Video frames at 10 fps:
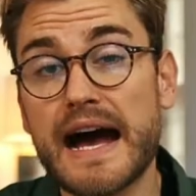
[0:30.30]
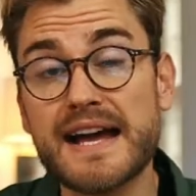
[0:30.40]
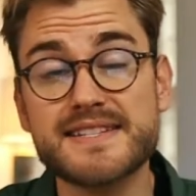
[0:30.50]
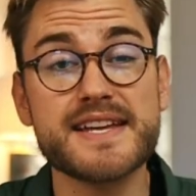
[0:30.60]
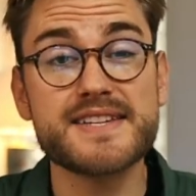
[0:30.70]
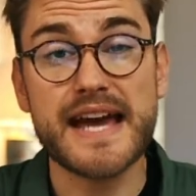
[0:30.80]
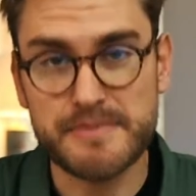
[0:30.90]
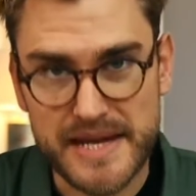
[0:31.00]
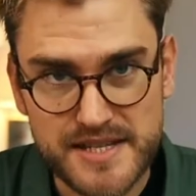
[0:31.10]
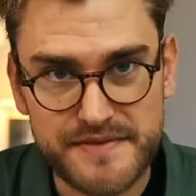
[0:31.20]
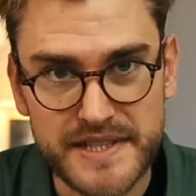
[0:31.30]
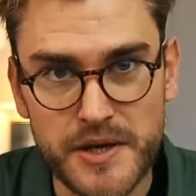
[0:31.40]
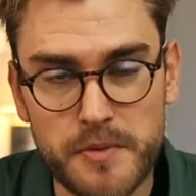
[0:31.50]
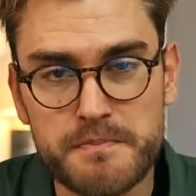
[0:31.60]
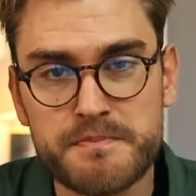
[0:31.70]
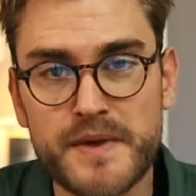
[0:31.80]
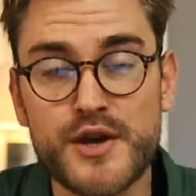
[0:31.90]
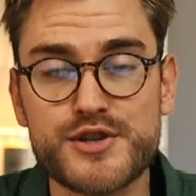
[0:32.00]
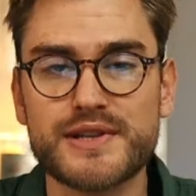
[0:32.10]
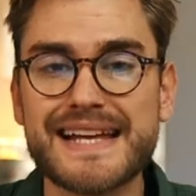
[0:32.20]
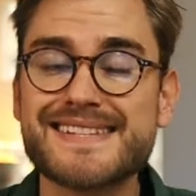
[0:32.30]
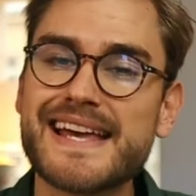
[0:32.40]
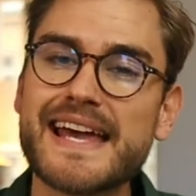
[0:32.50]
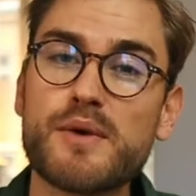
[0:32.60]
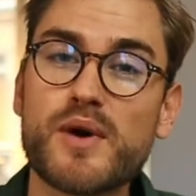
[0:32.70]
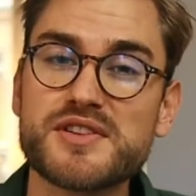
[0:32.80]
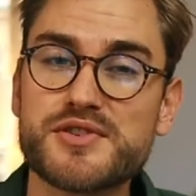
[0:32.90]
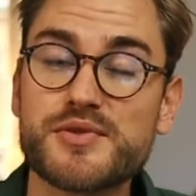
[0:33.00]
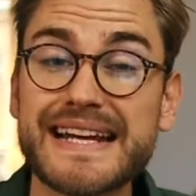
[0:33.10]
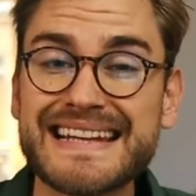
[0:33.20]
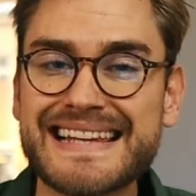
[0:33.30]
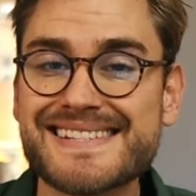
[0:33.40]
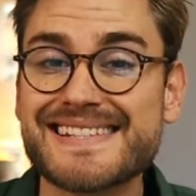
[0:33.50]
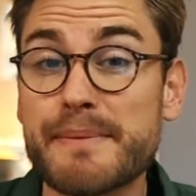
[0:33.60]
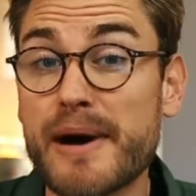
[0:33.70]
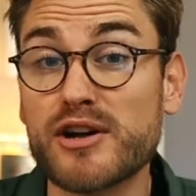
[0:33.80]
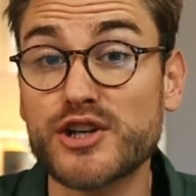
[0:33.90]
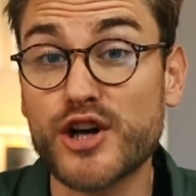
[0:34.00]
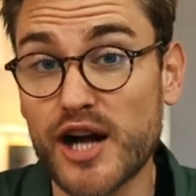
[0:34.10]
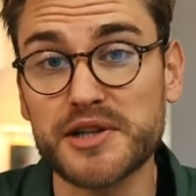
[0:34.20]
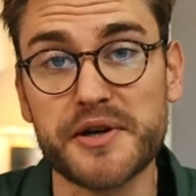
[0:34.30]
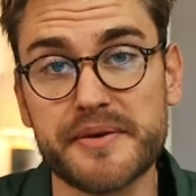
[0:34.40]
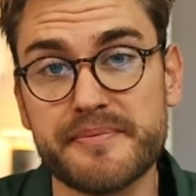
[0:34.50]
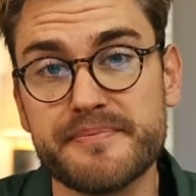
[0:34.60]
I teach animation video. So let's say I want to create a lesson about color.